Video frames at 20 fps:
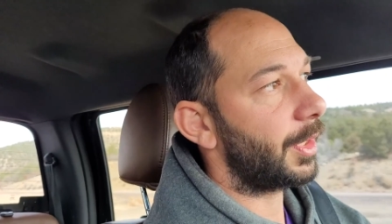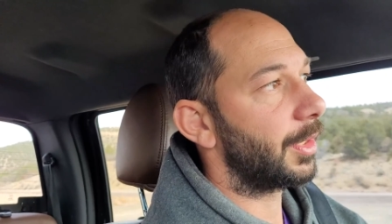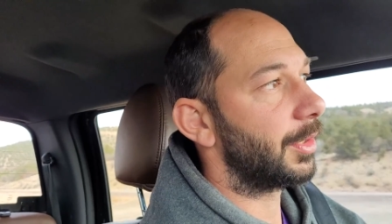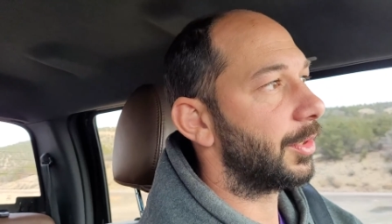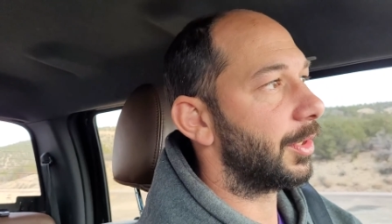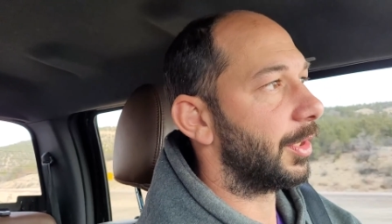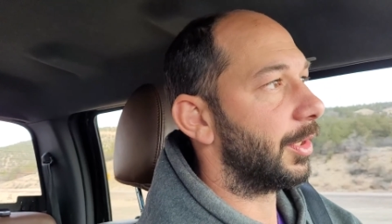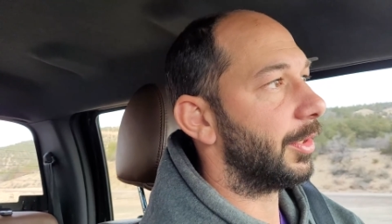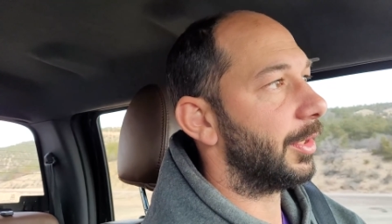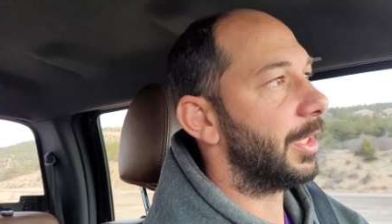
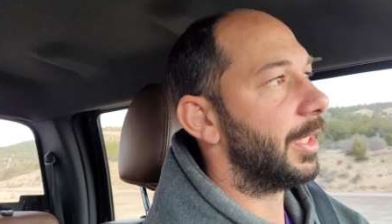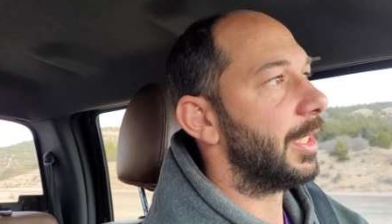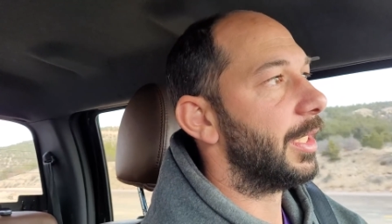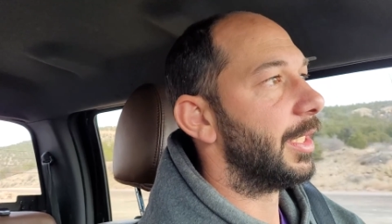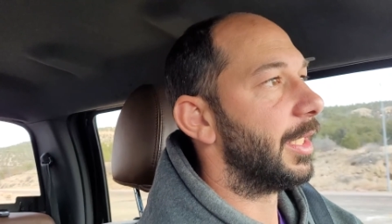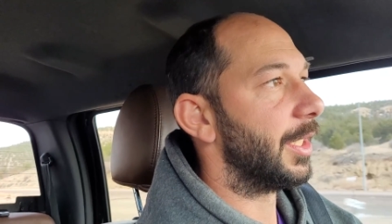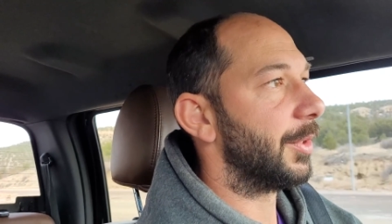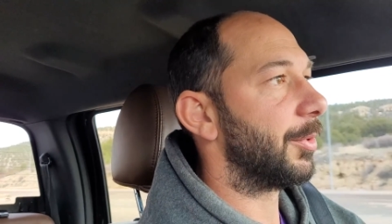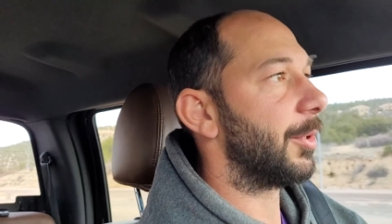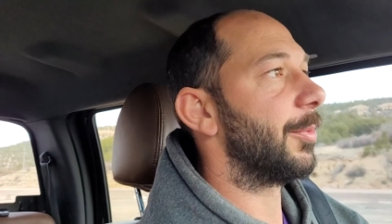So
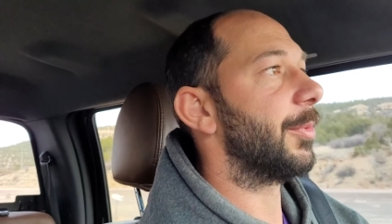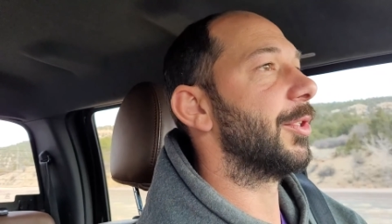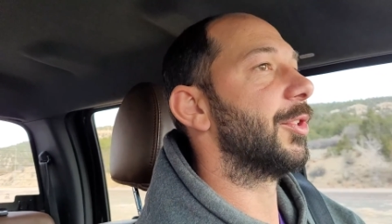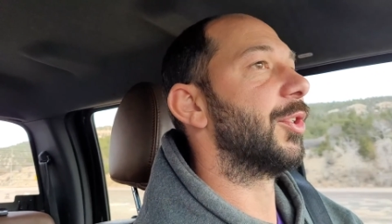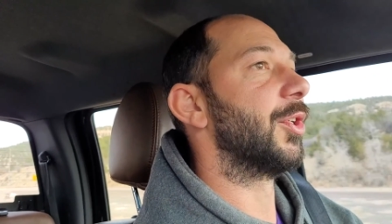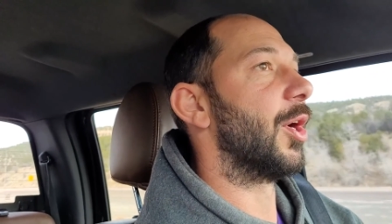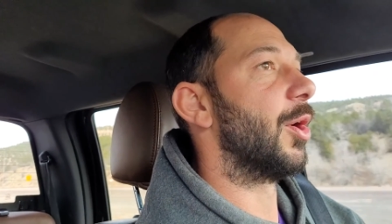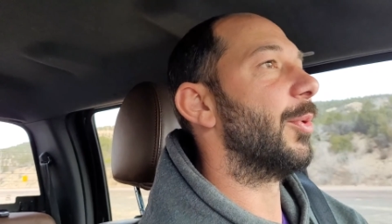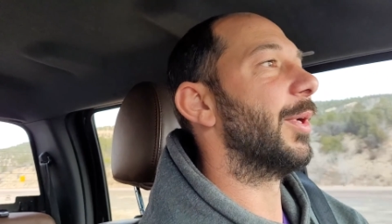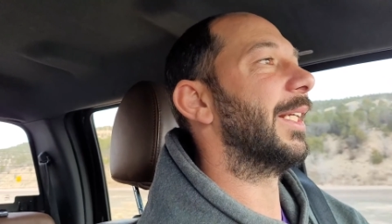it's pretty
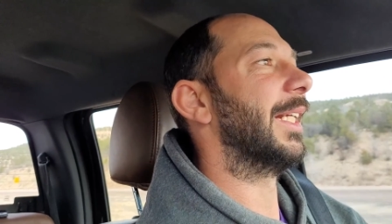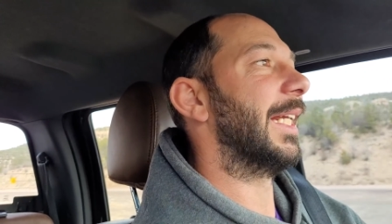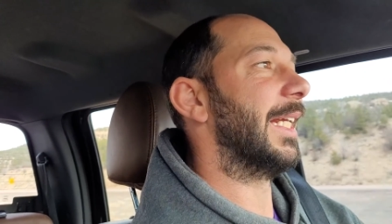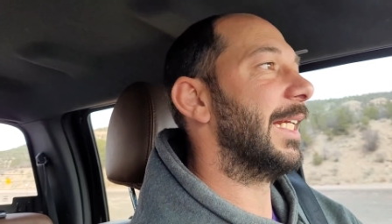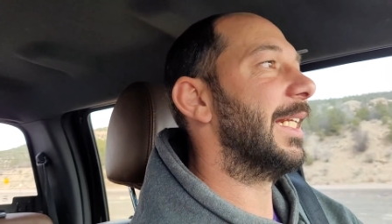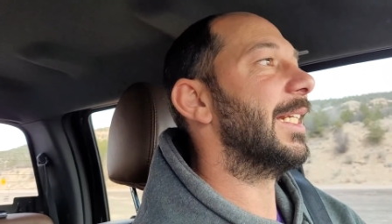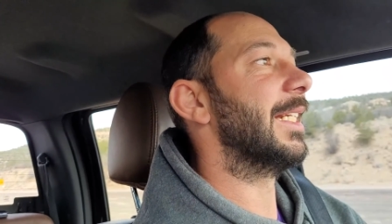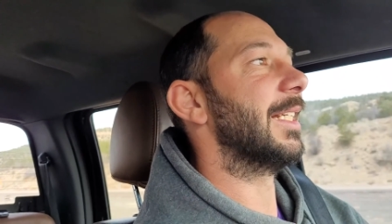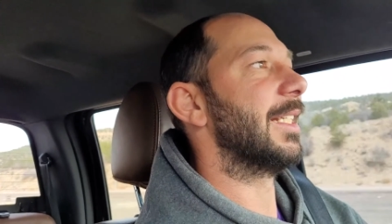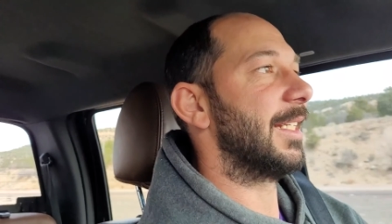much going
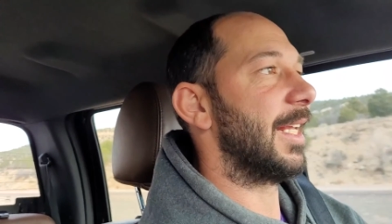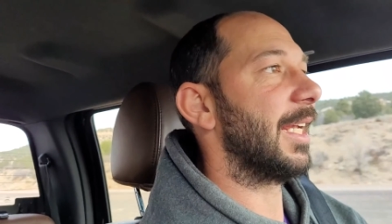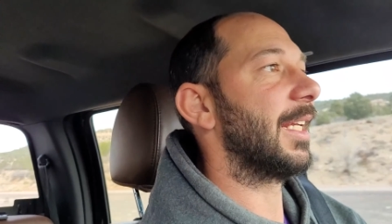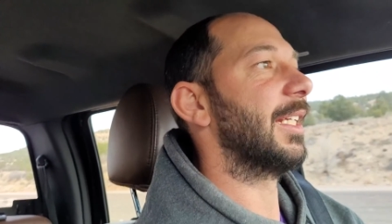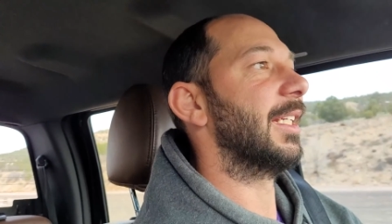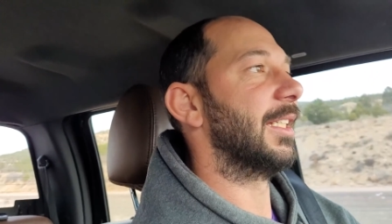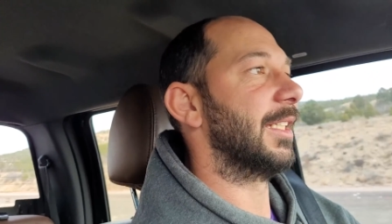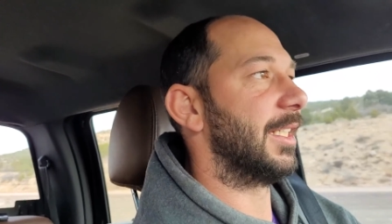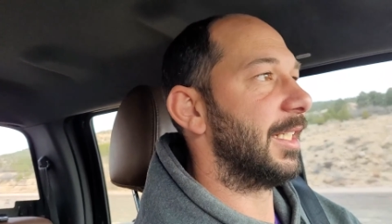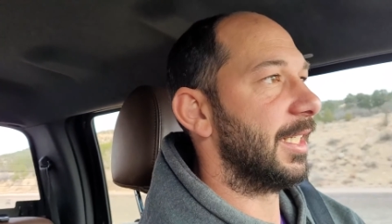into
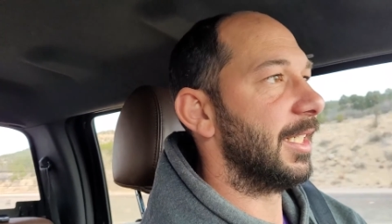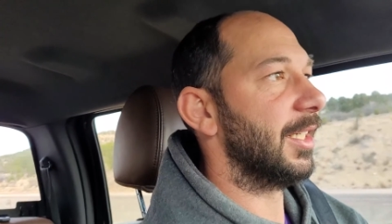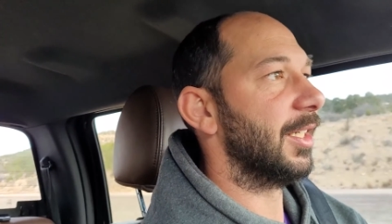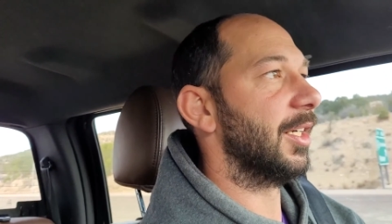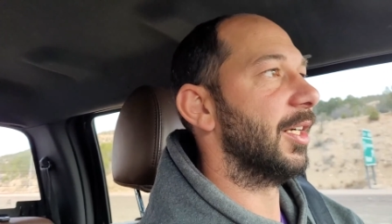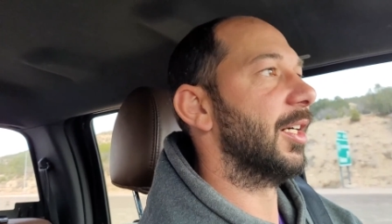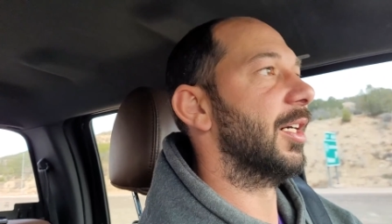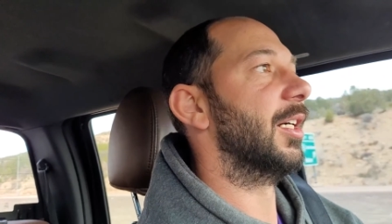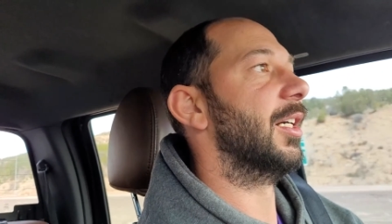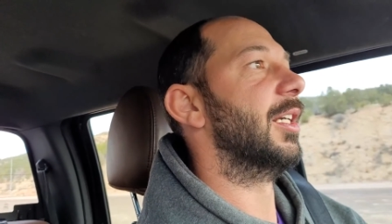second
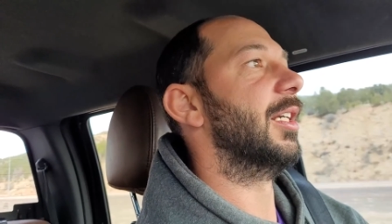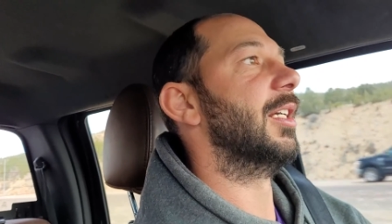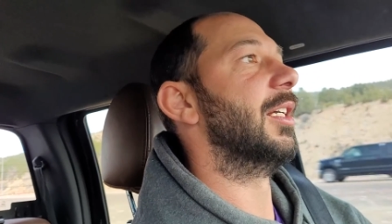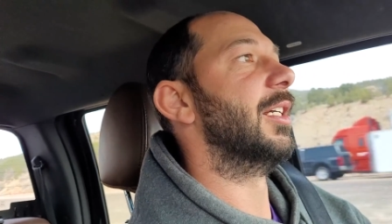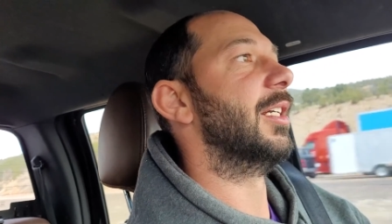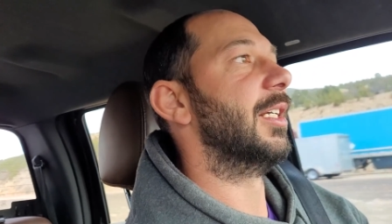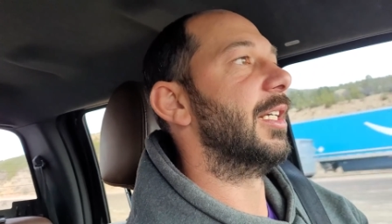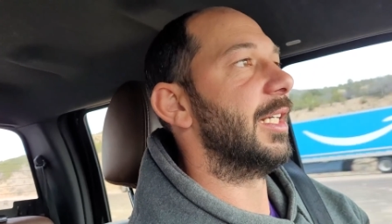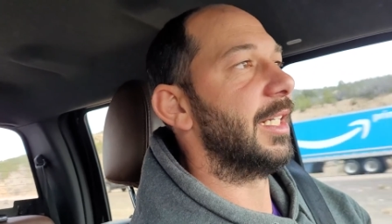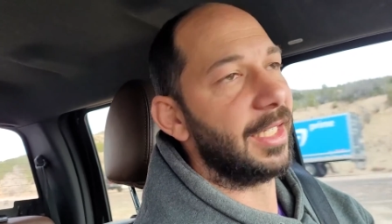gear.
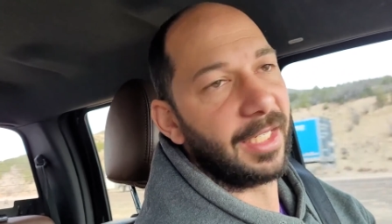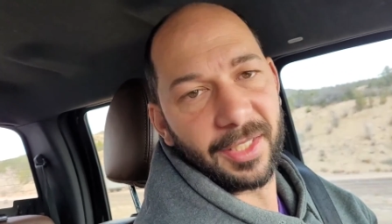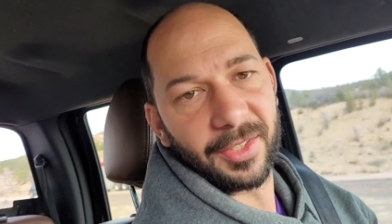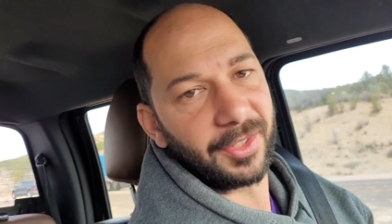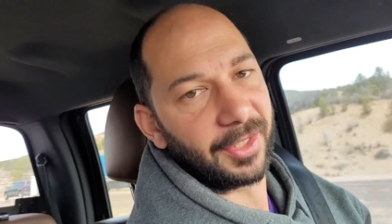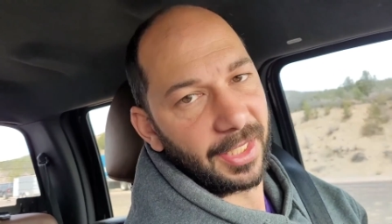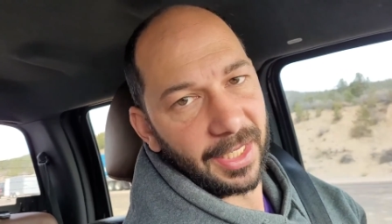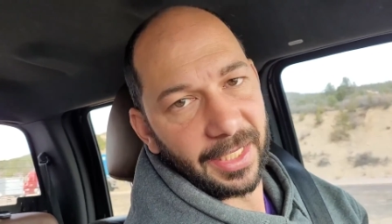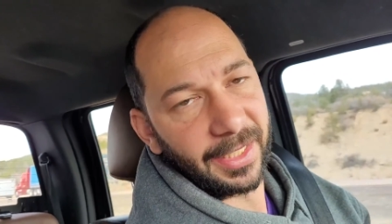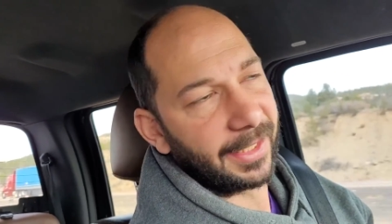It
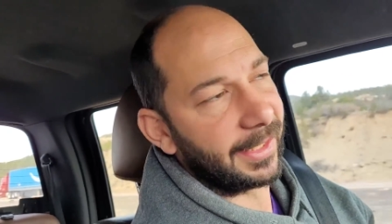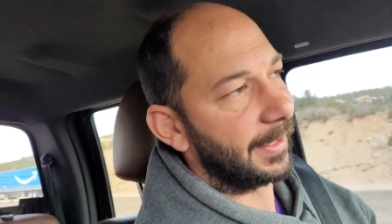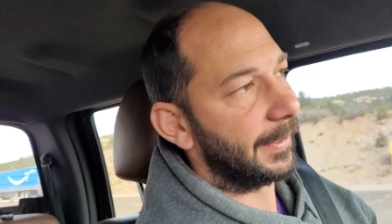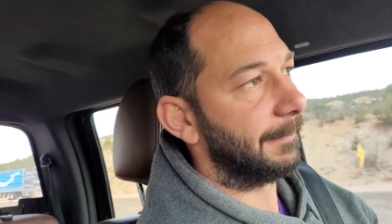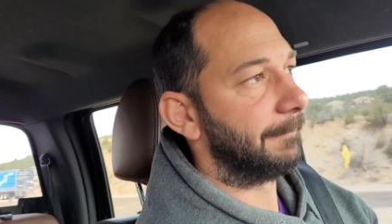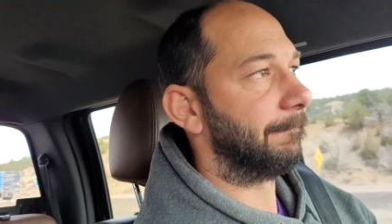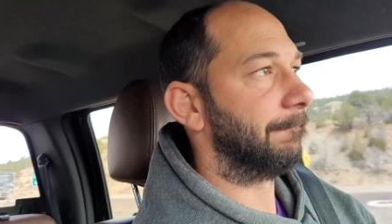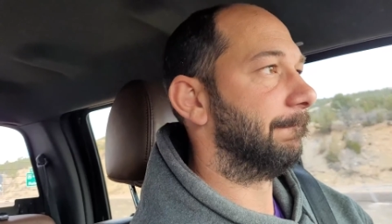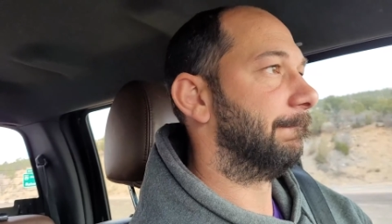doesn't like it.